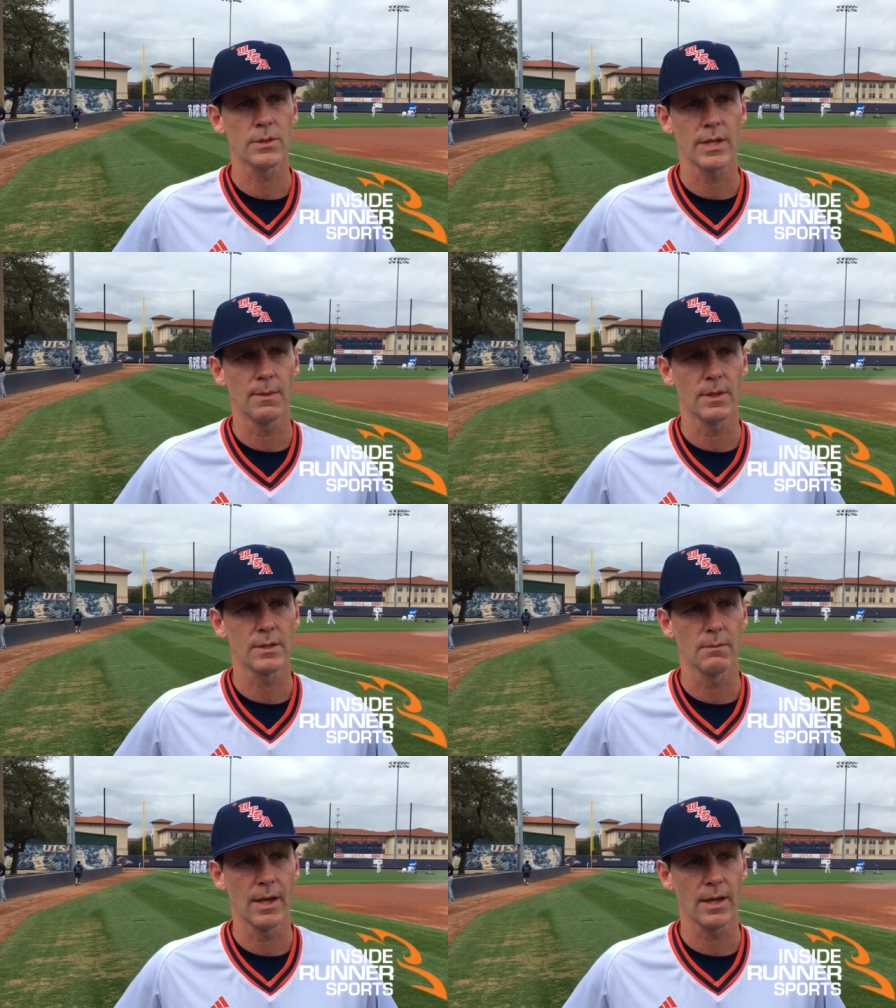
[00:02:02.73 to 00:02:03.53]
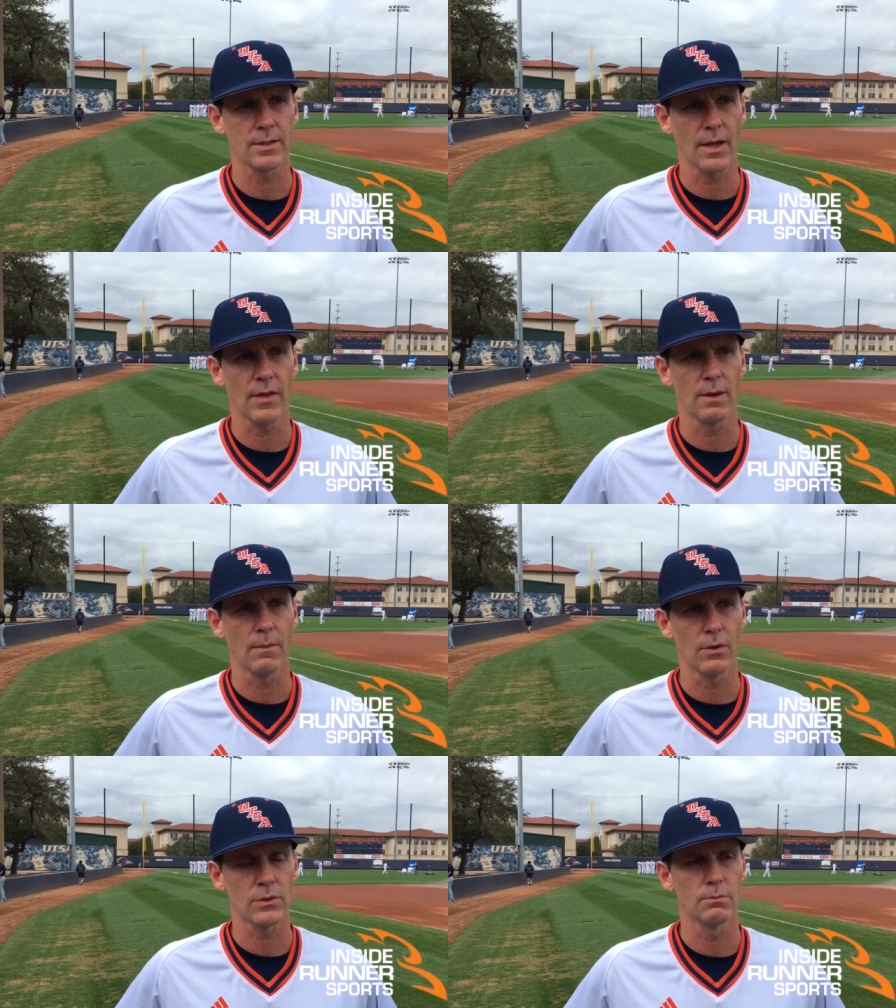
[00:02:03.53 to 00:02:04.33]
statement to make because I think
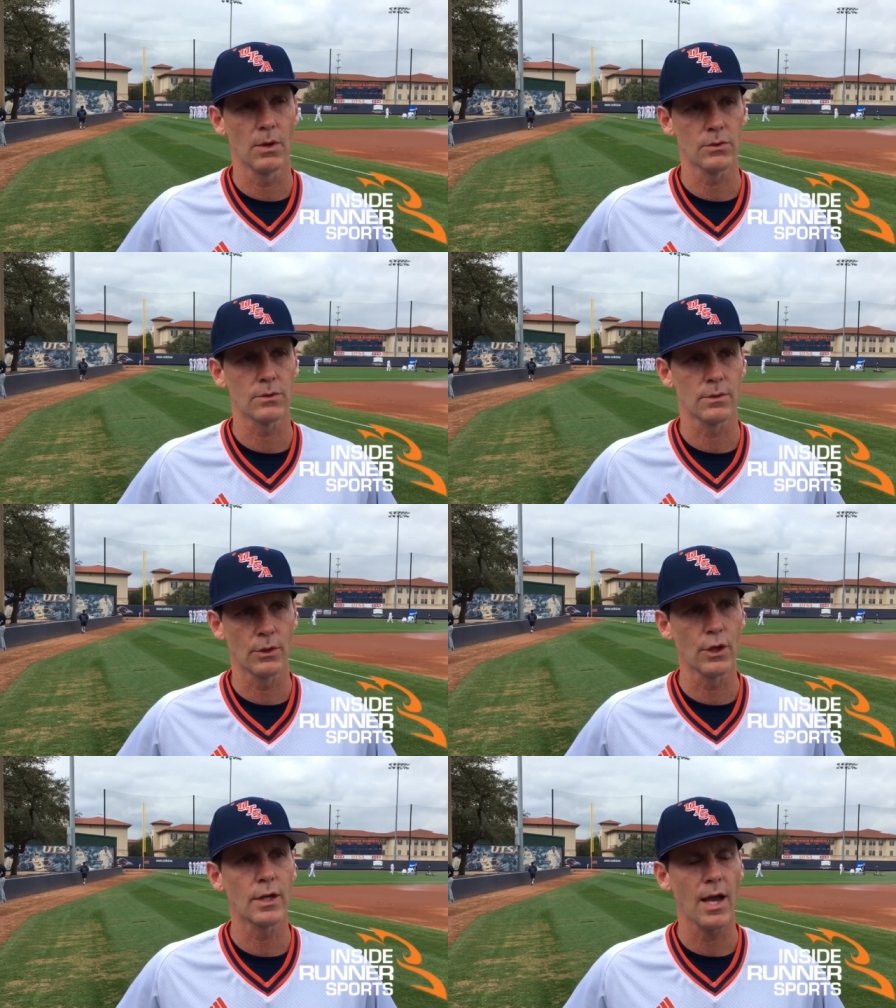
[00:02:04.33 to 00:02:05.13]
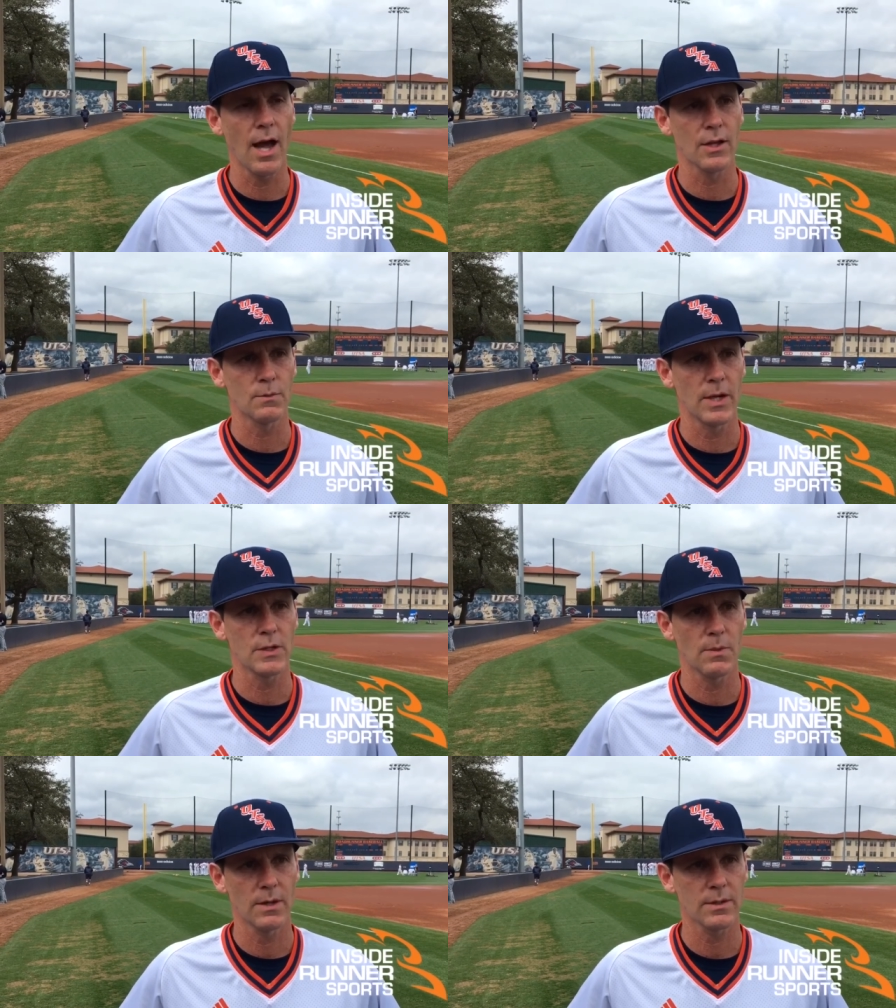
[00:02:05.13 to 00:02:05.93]
most most good college
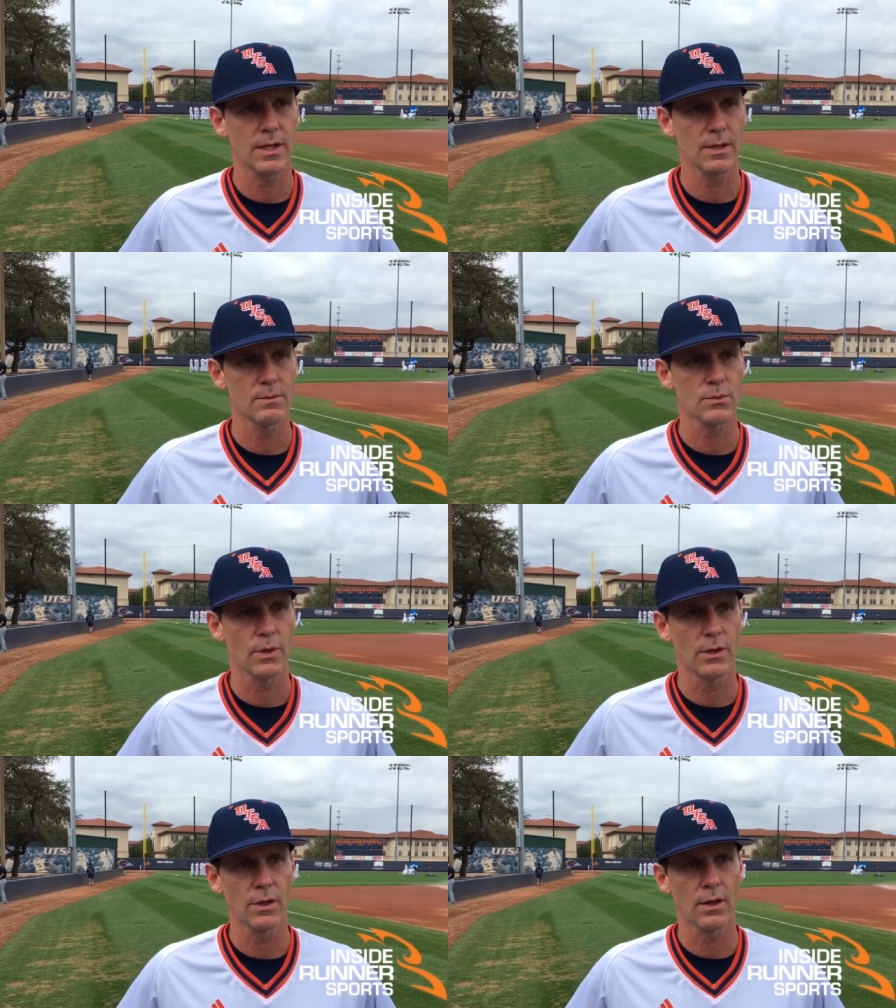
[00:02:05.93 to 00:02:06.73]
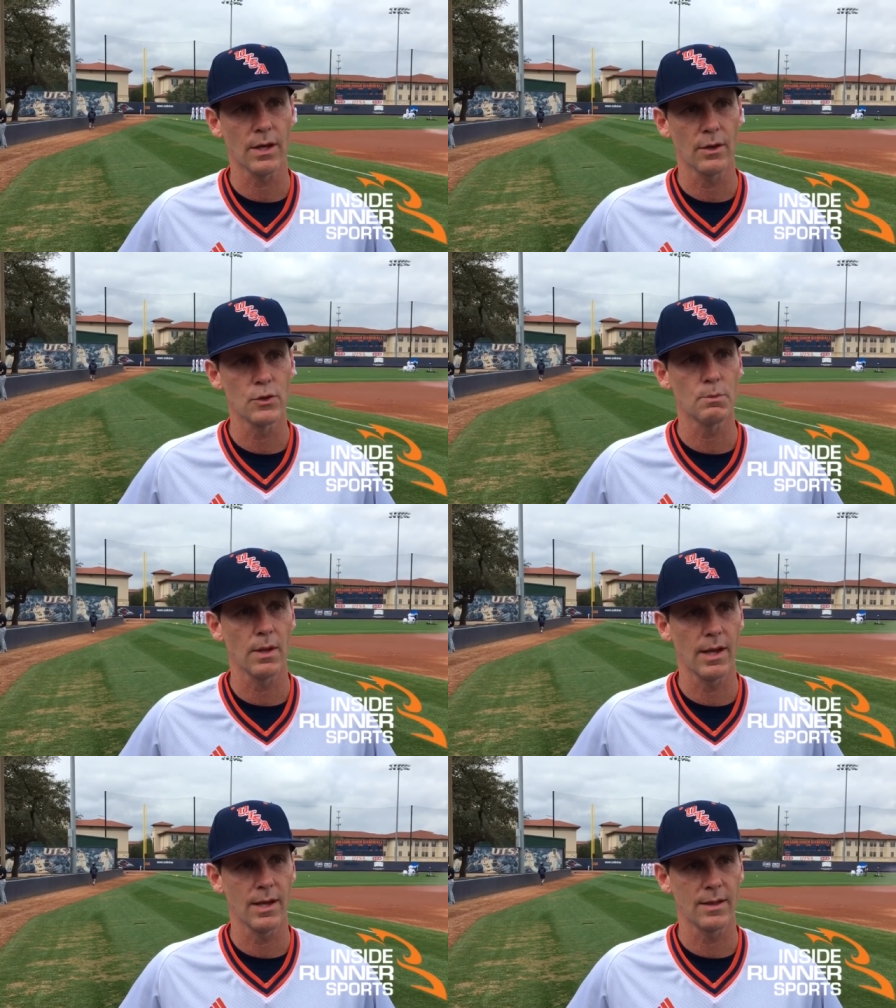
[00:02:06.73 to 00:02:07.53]
baseball teams, when you look at who's
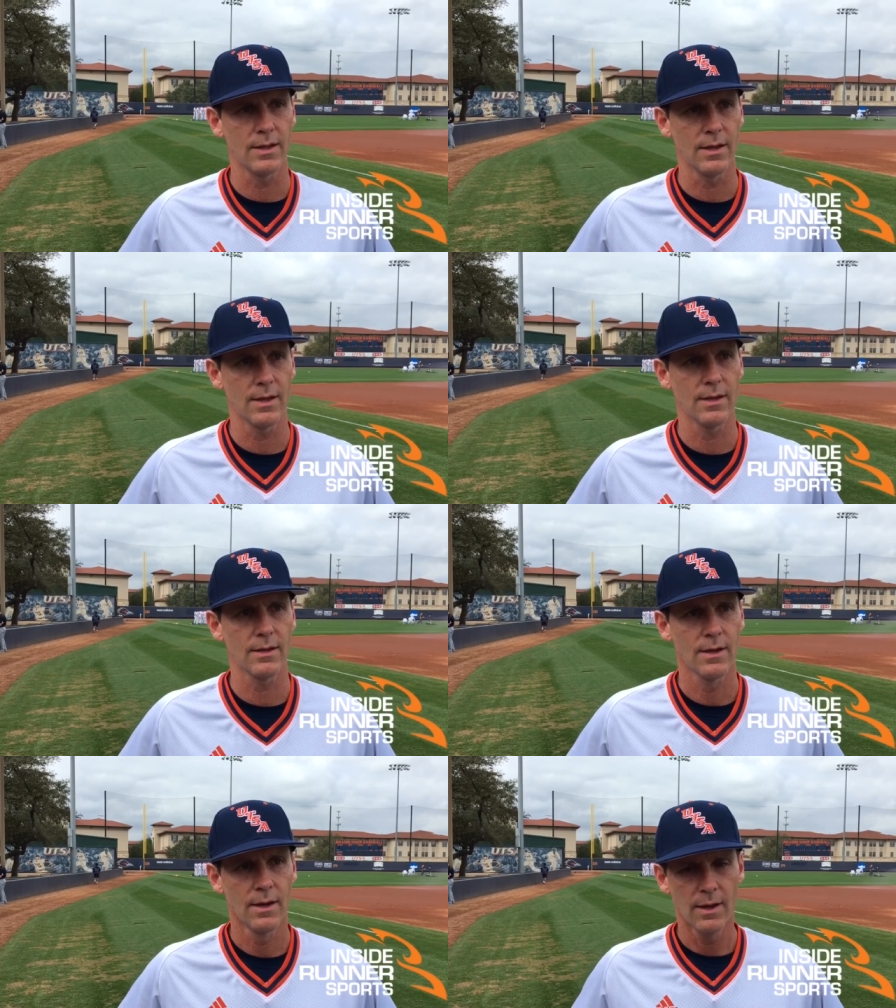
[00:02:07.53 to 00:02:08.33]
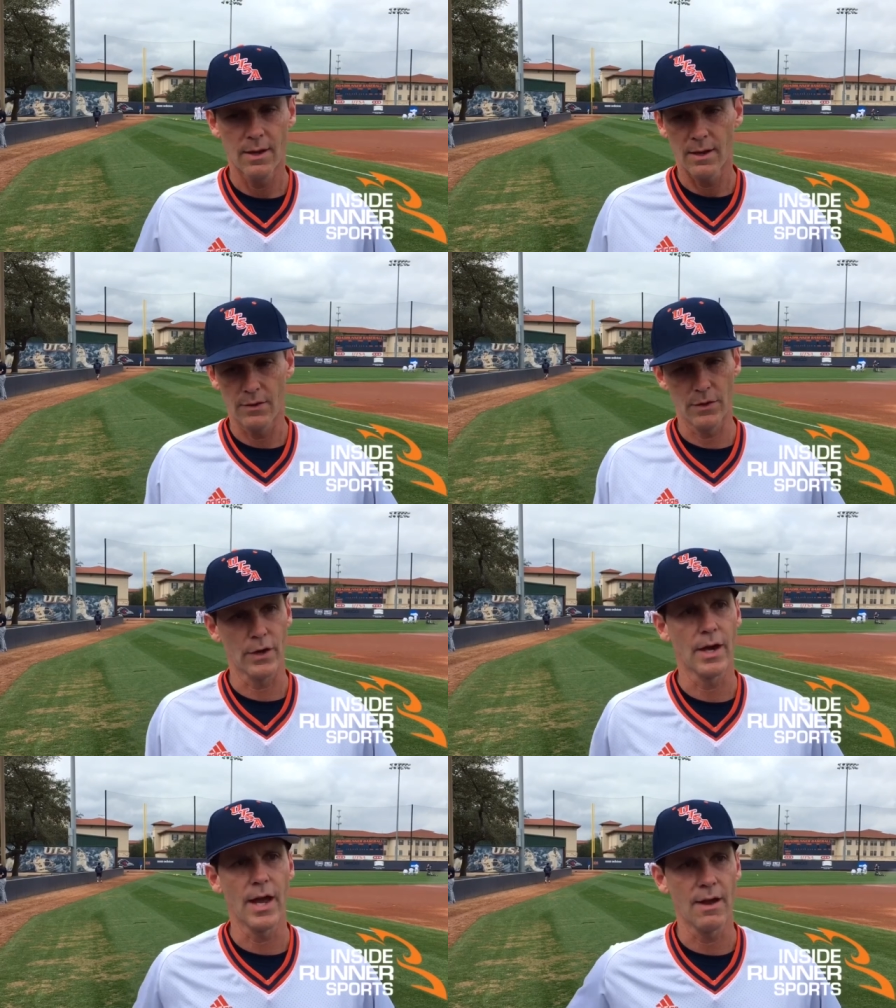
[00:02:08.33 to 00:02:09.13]
playing at the end, they're
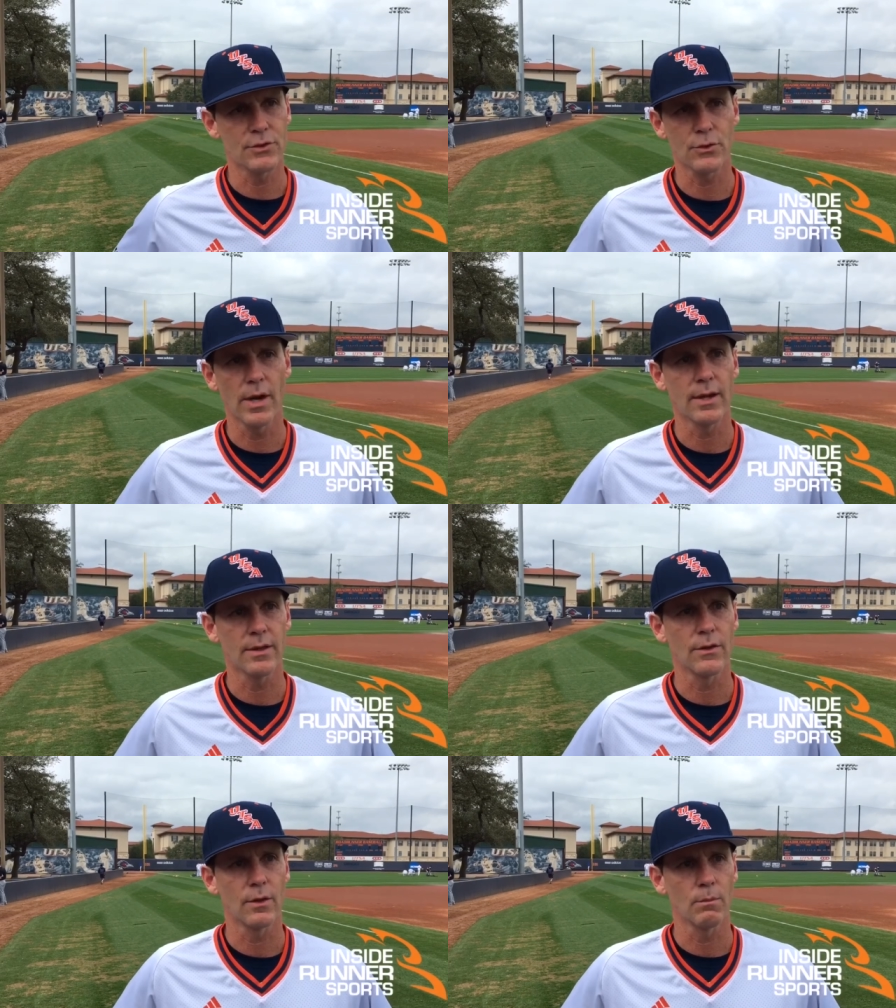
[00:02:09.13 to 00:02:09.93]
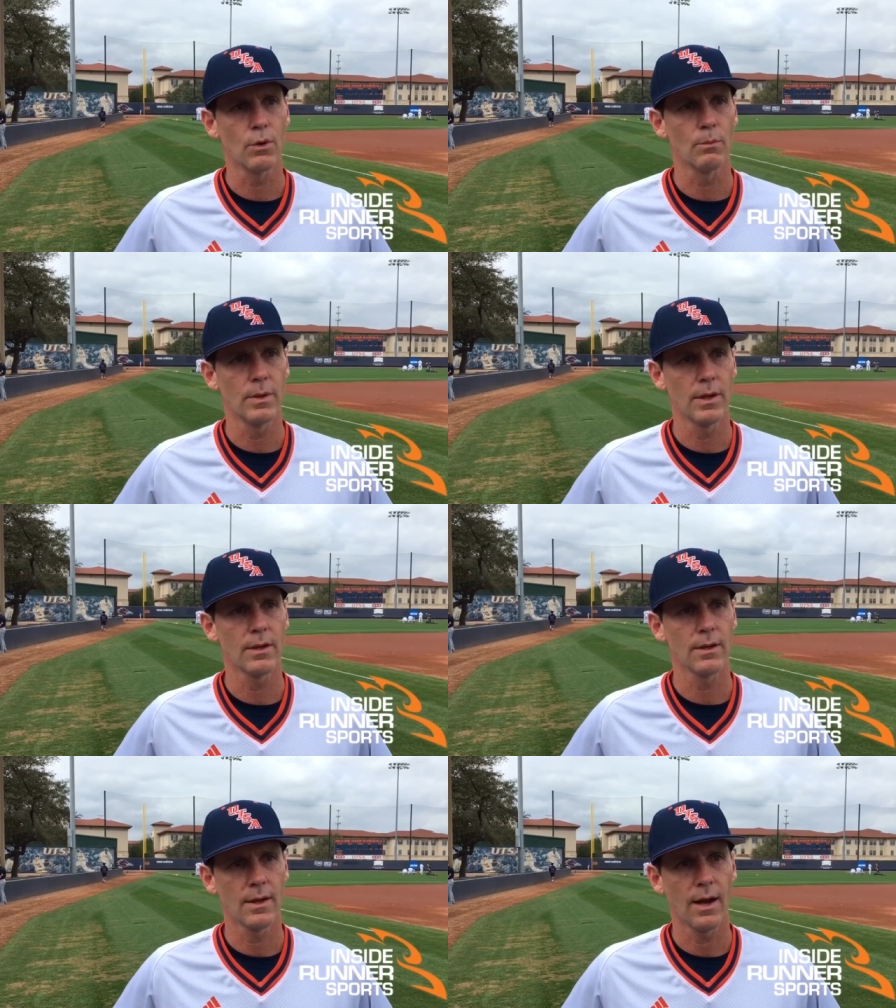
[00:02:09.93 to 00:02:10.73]
going to have strength in their bullpen.